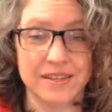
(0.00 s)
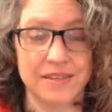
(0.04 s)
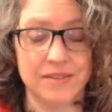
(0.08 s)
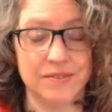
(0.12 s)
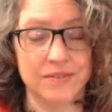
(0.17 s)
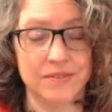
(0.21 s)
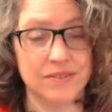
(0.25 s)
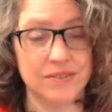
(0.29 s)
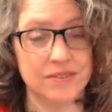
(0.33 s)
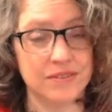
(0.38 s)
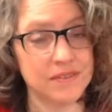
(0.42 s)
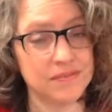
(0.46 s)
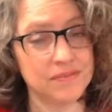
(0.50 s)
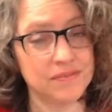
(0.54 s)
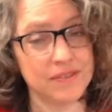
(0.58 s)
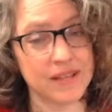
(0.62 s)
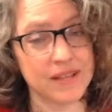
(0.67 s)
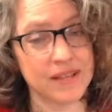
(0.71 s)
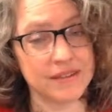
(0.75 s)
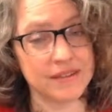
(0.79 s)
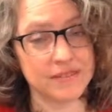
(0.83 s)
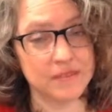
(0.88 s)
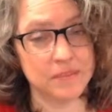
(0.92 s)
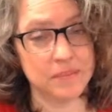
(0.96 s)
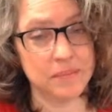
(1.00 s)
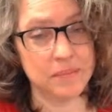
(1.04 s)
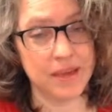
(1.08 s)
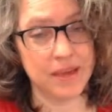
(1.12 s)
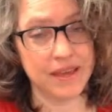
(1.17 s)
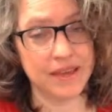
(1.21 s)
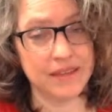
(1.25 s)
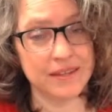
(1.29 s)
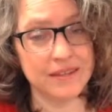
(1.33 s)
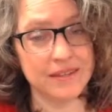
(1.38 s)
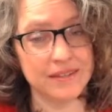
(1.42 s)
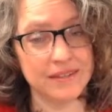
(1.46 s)
If you say flat as a
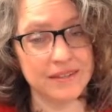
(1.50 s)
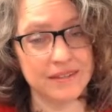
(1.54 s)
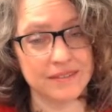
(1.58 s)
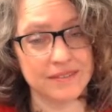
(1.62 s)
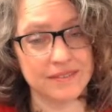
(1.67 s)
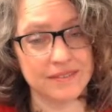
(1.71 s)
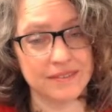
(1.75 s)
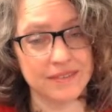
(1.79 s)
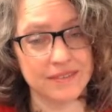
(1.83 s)
pan, it's